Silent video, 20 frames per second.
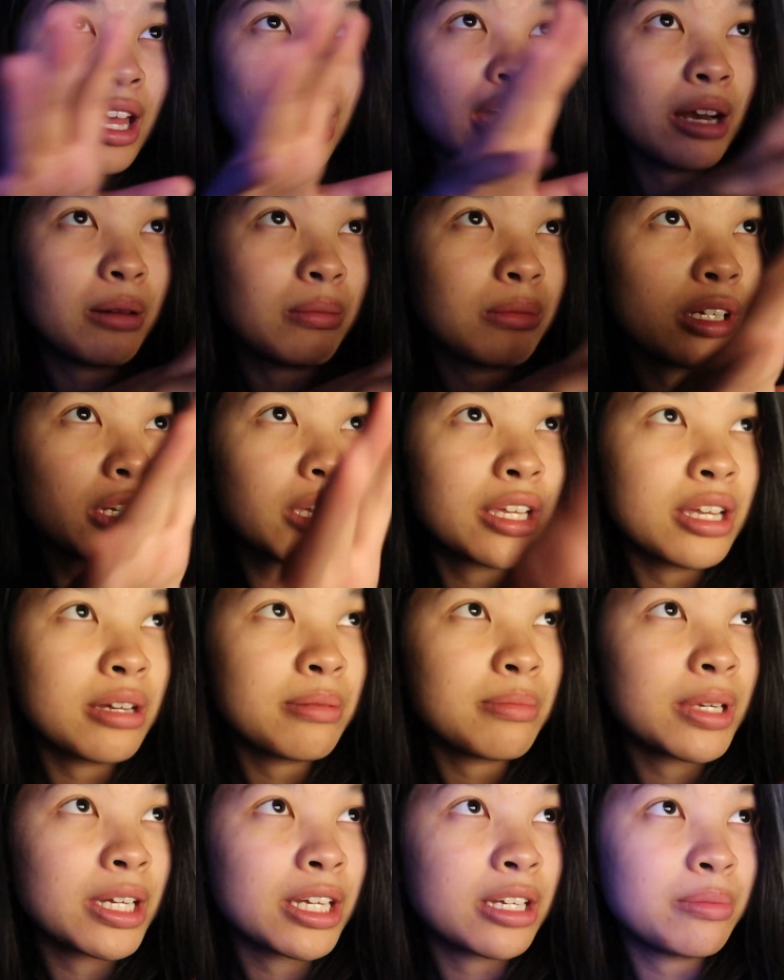and I'm looking
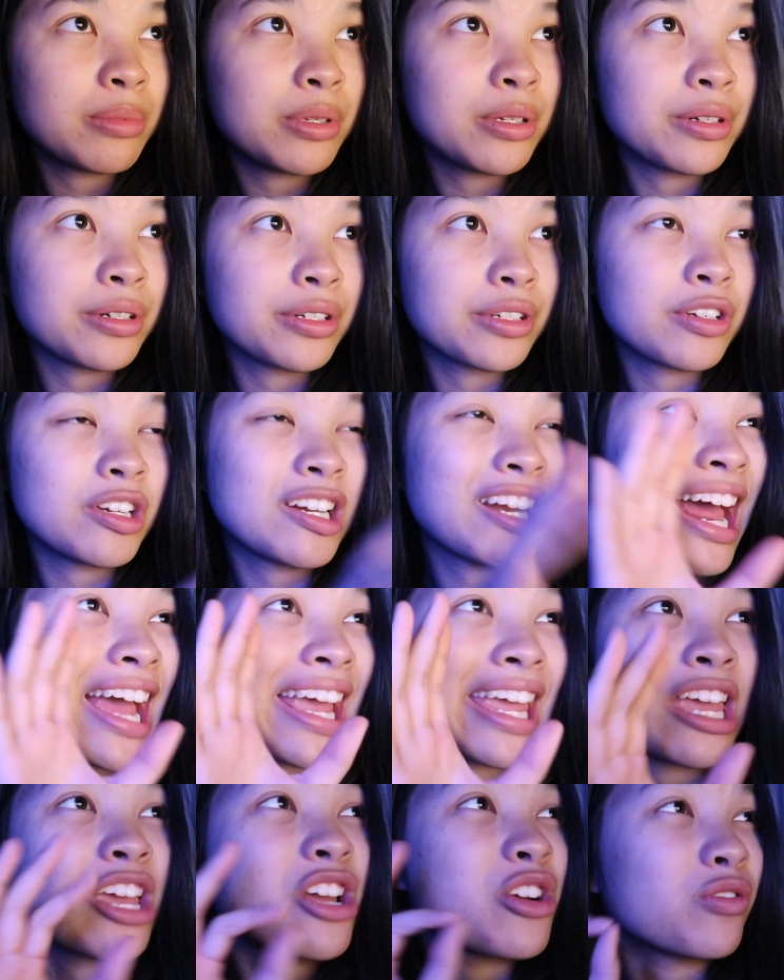at my computer screen
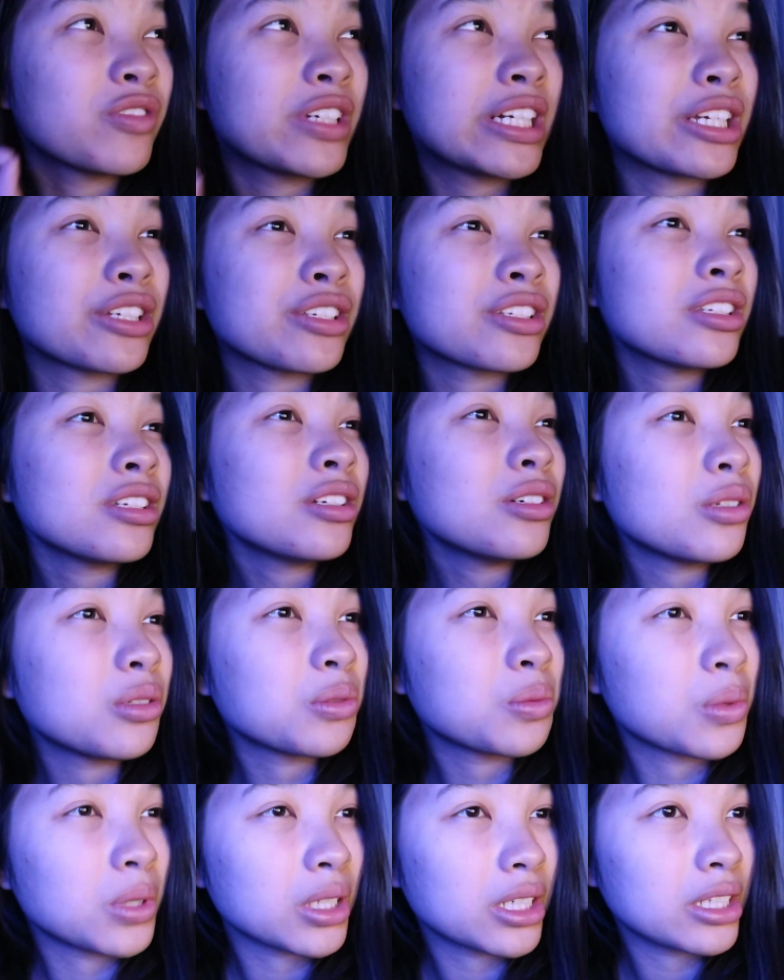I can't read a
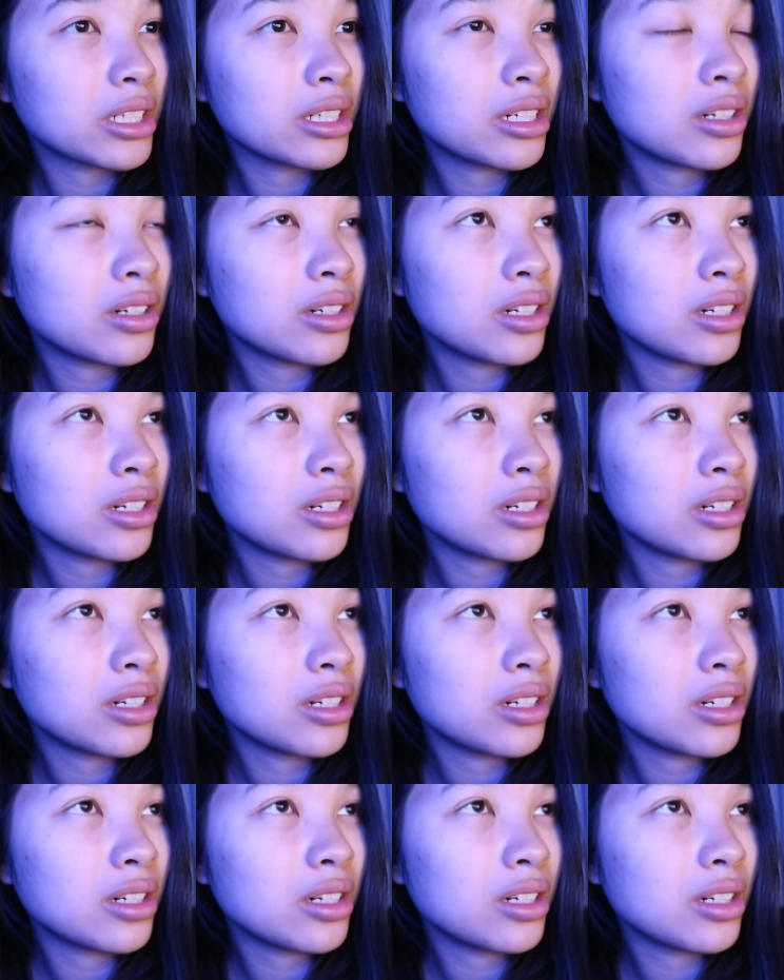single word